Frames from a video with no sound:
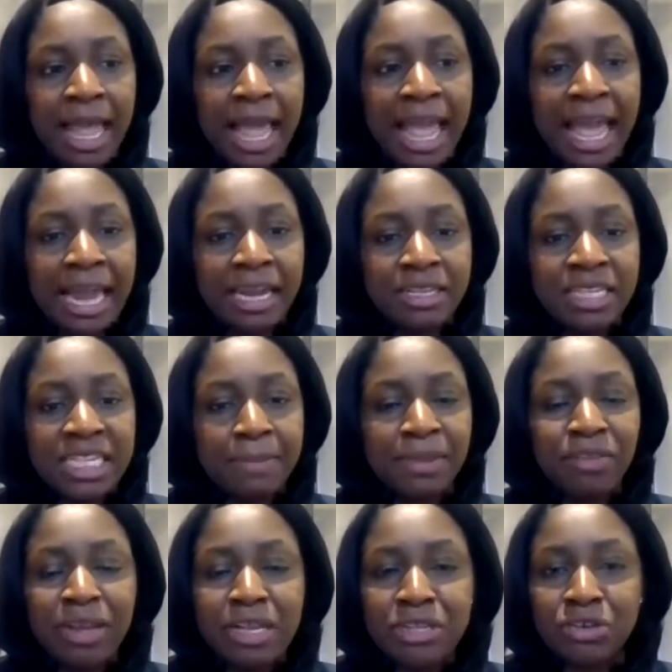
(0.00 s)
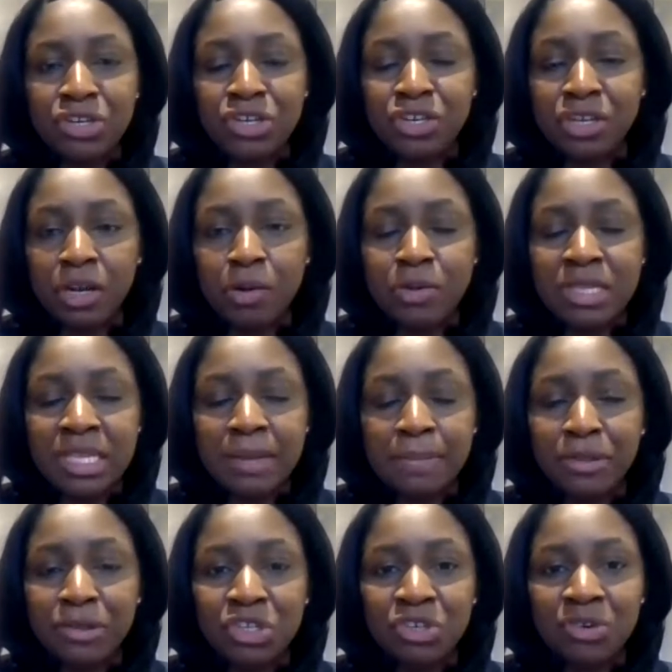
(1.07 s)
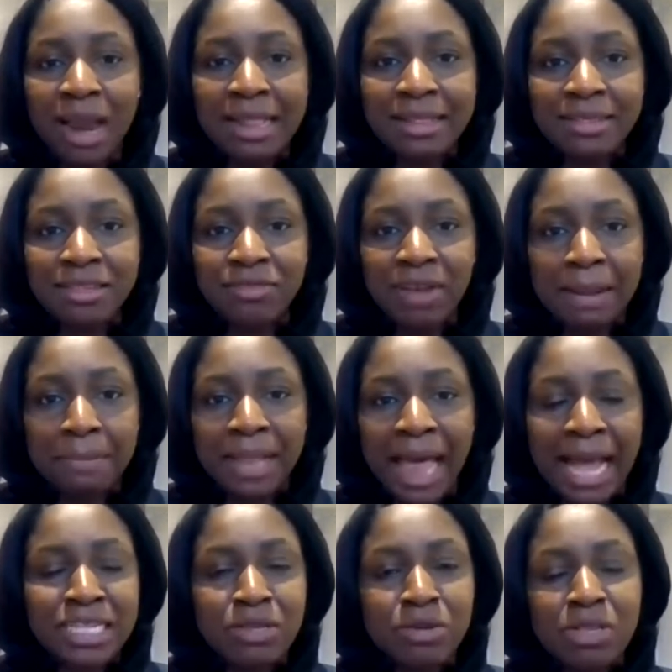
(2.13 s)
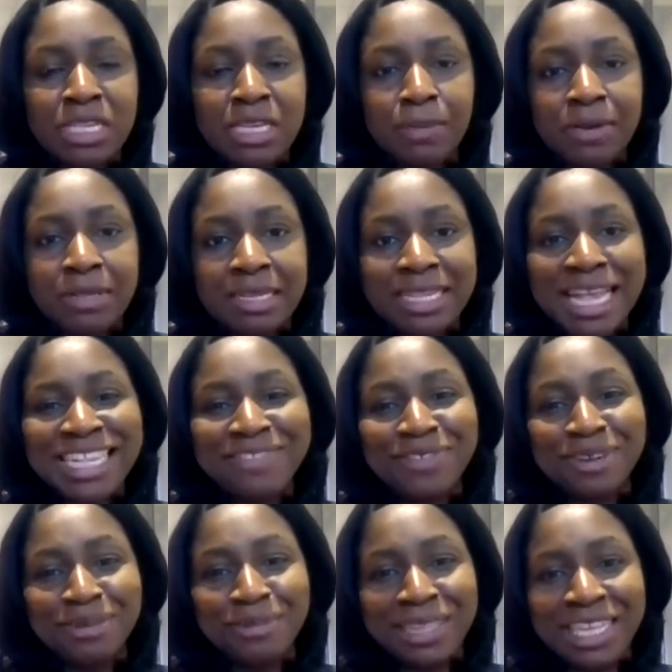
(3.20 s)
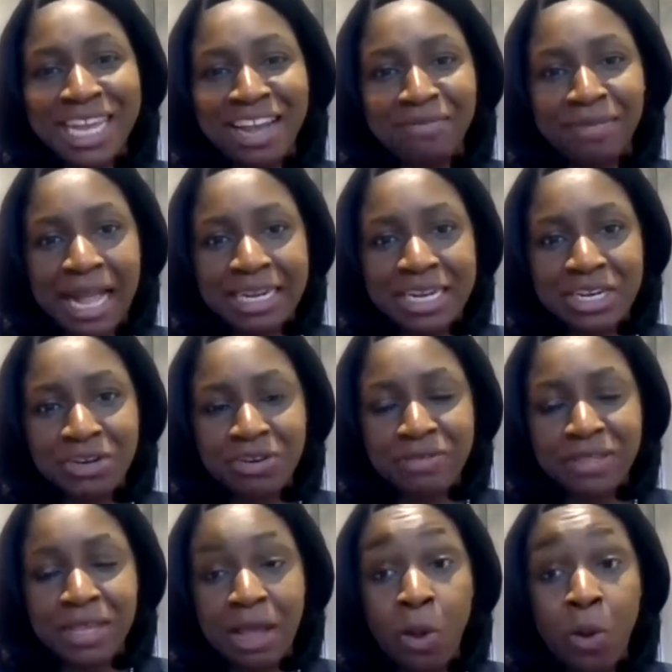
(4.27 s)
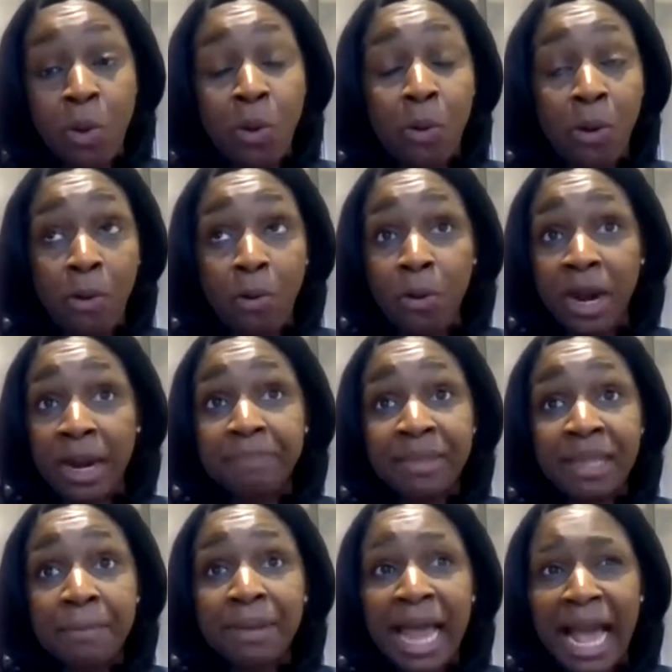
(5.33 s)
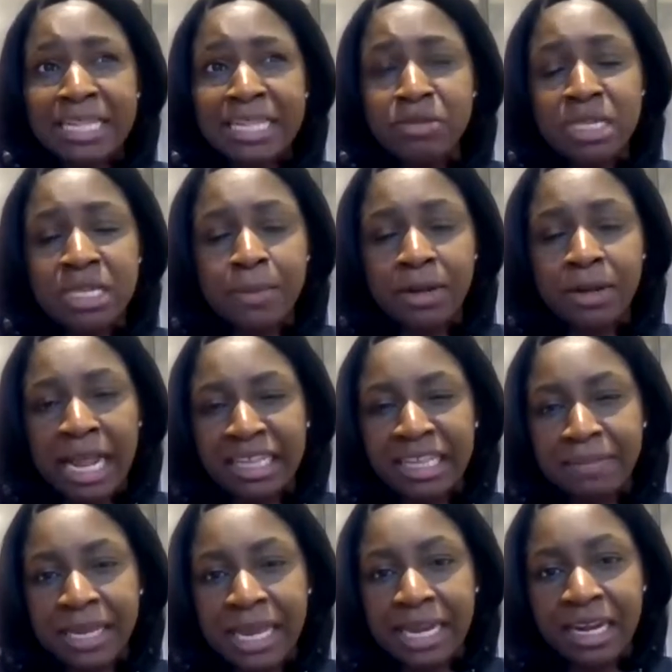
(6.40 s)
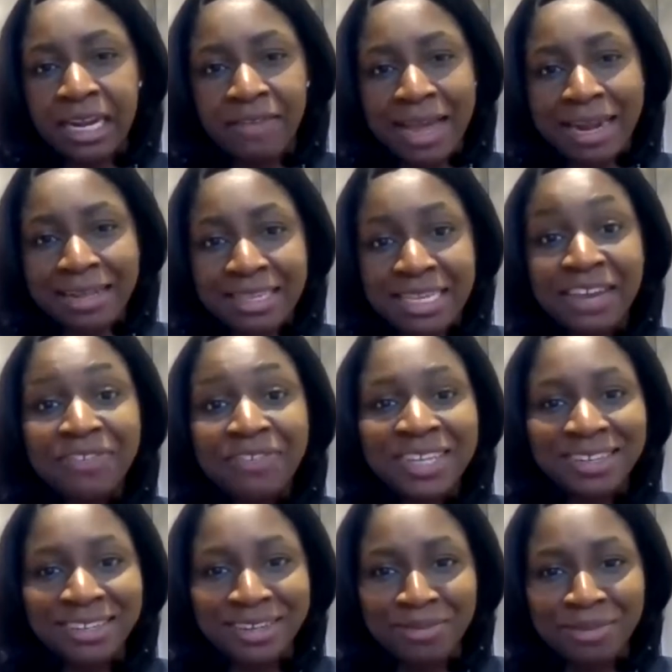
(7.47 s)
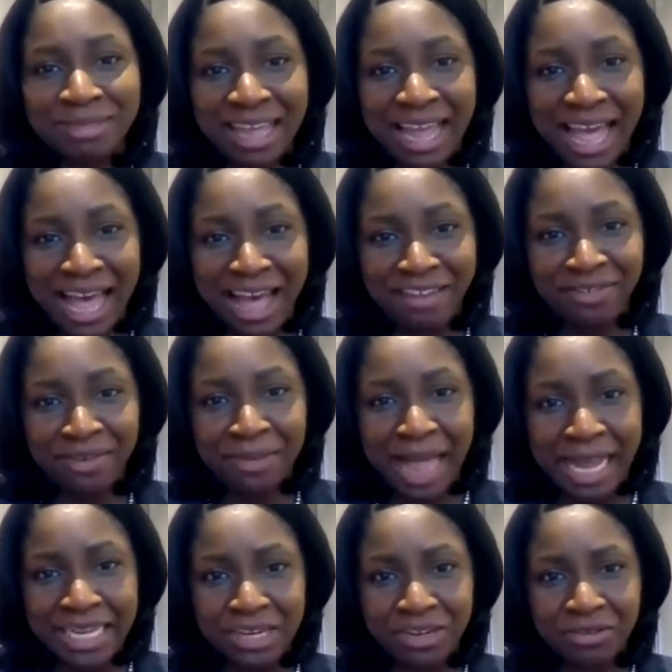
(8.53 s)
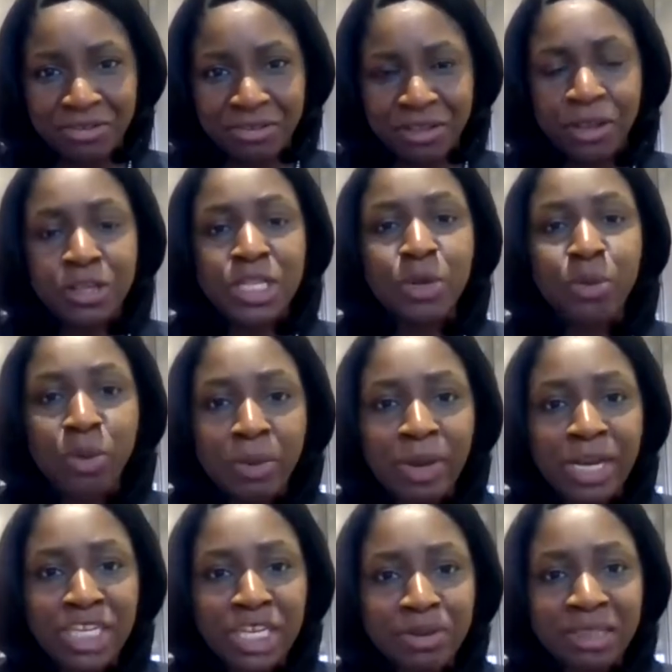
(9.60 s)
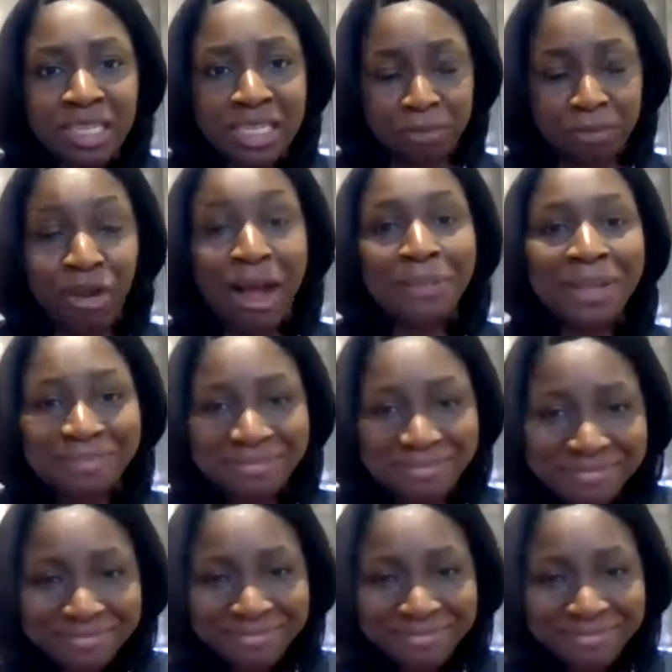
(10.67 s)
And some of the research has shown similar trends, right? Black students are more successful when they have Black teachers, or Black students are more likely to be identified as gifted when they have Black teachers. So what do we do with this problem,